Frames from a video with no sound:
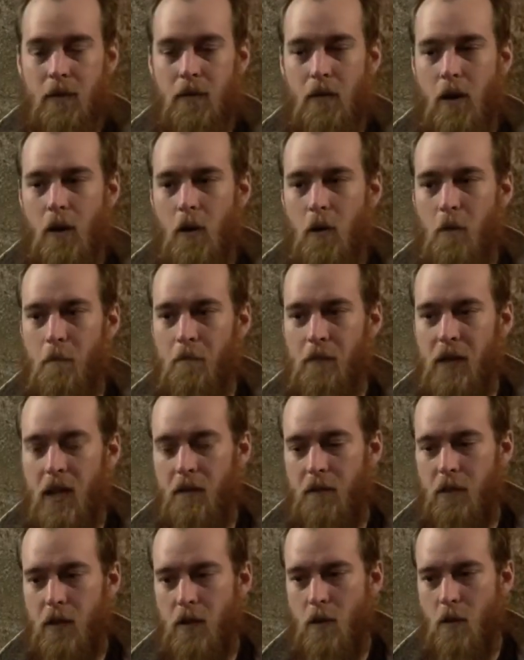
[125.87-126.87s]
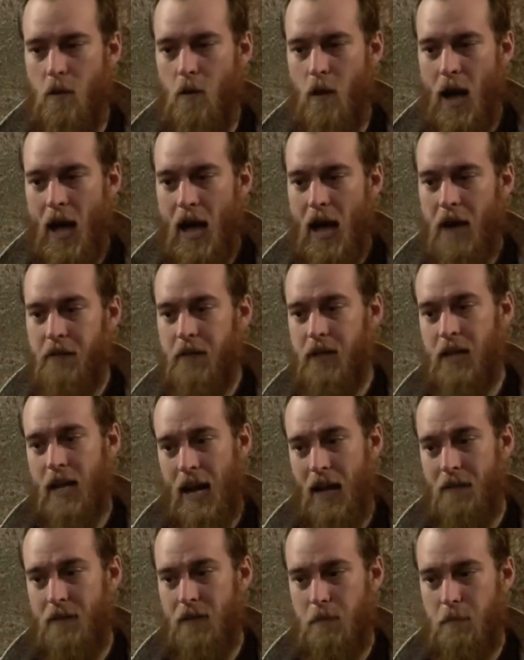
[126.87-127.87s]
So if you haven't
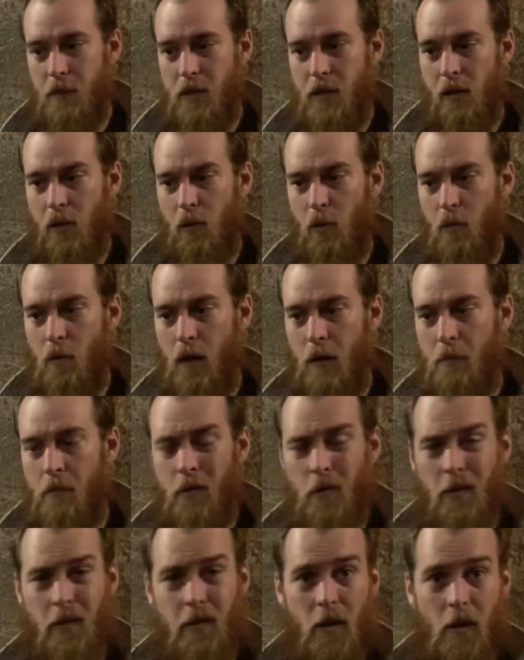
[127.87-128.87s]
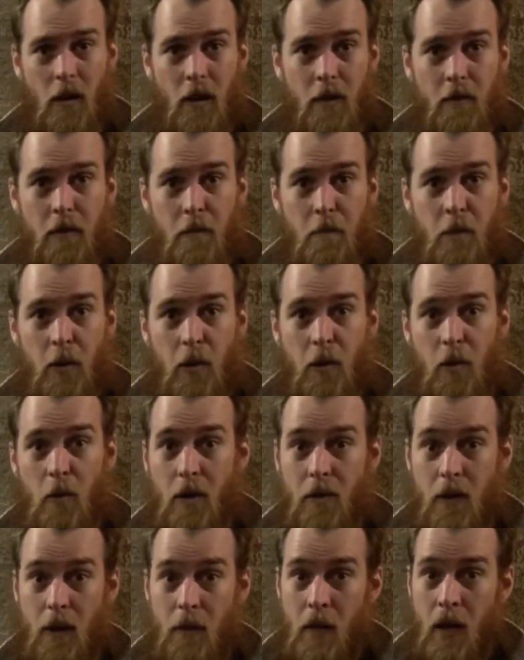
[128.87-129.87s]
had this particular wine before, if you're unfamiliar
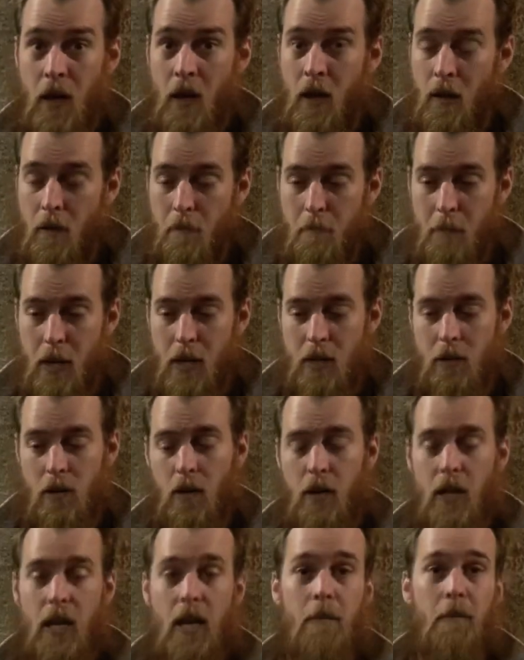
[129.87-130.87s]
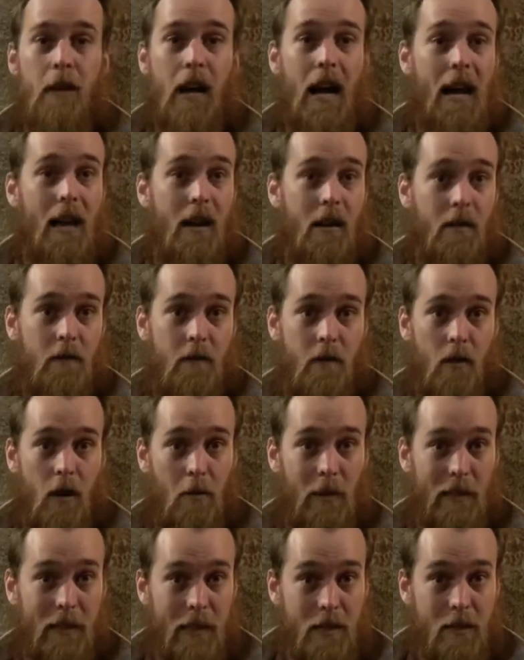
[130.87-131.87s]
with it, be sure to keep an eye out for our
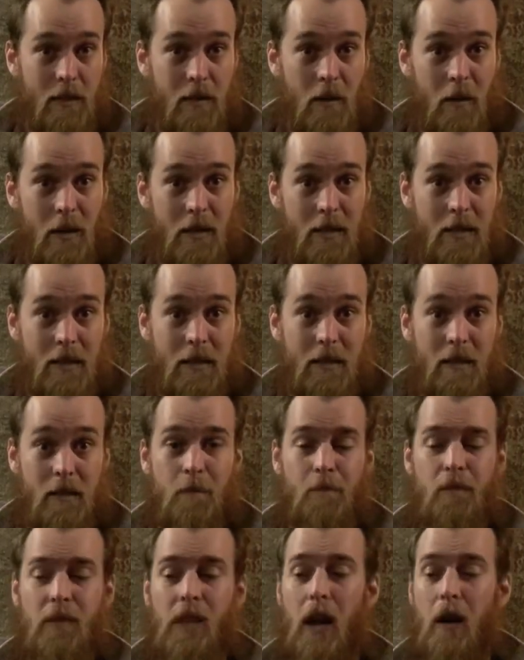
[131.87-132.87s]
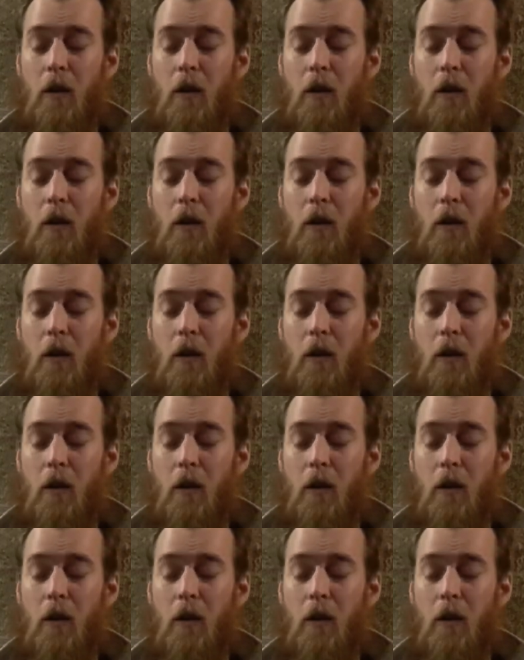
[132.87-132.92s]
release notices.